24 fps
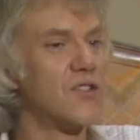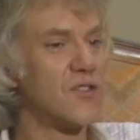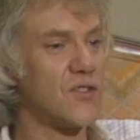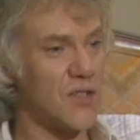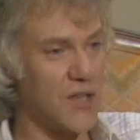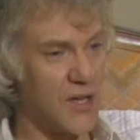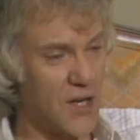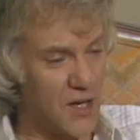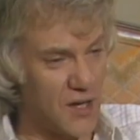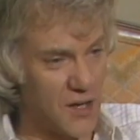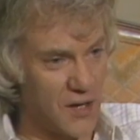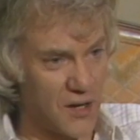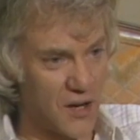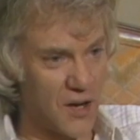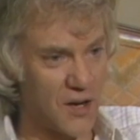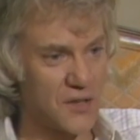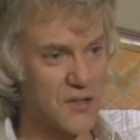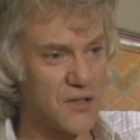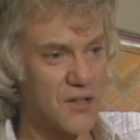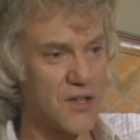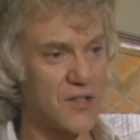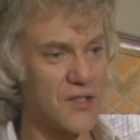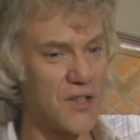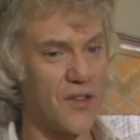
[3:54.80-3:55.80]
She
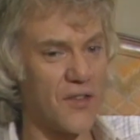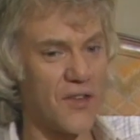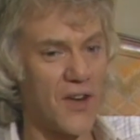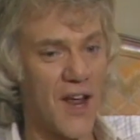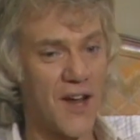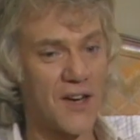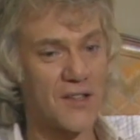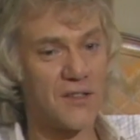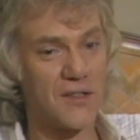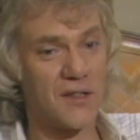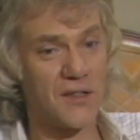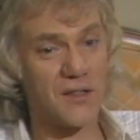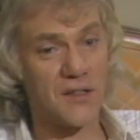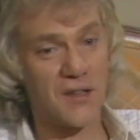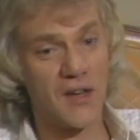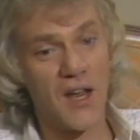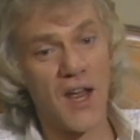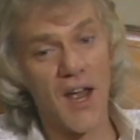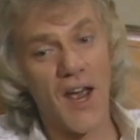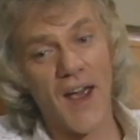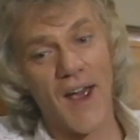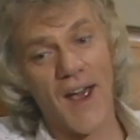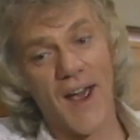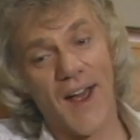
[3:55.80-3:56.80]
lost her southern accent,
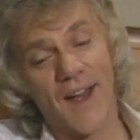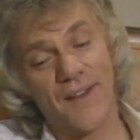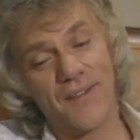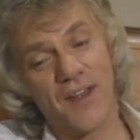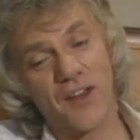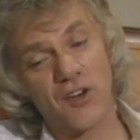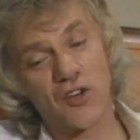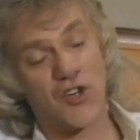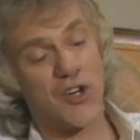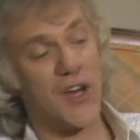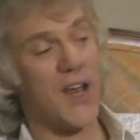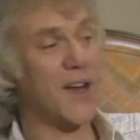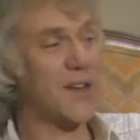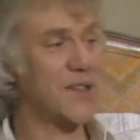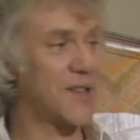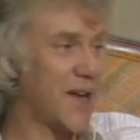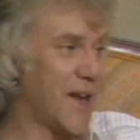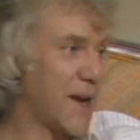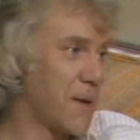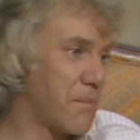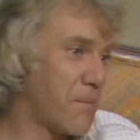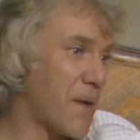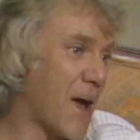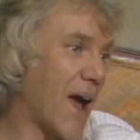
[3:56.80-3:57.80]
and then she had to
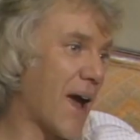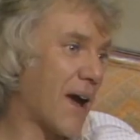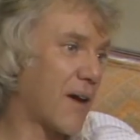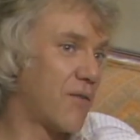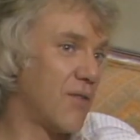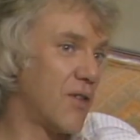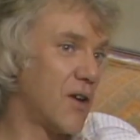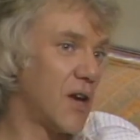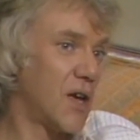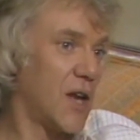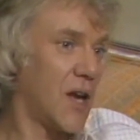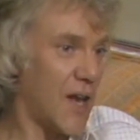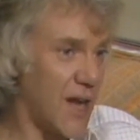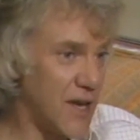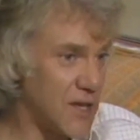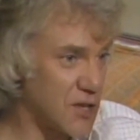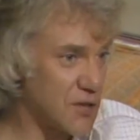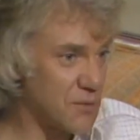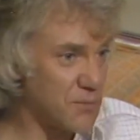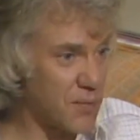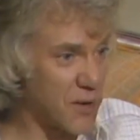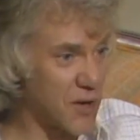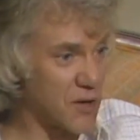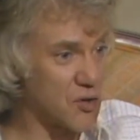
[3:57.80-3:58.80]
get it back for her
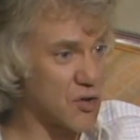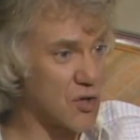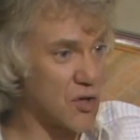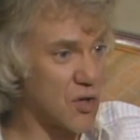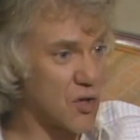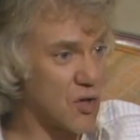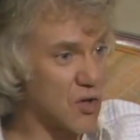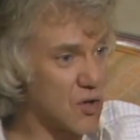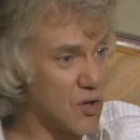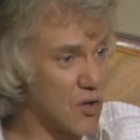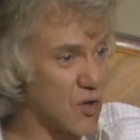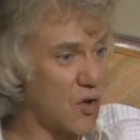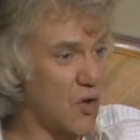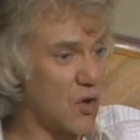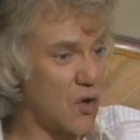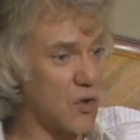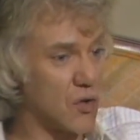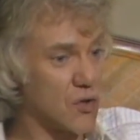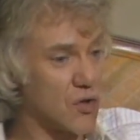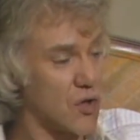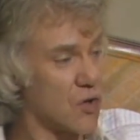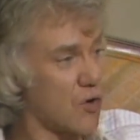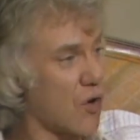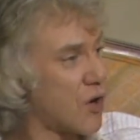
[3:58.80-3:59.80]
latest picture
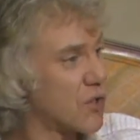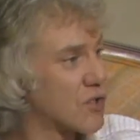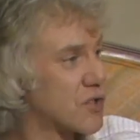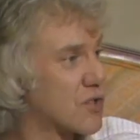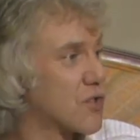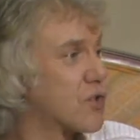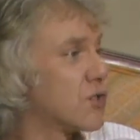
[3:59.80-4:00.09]
called Cross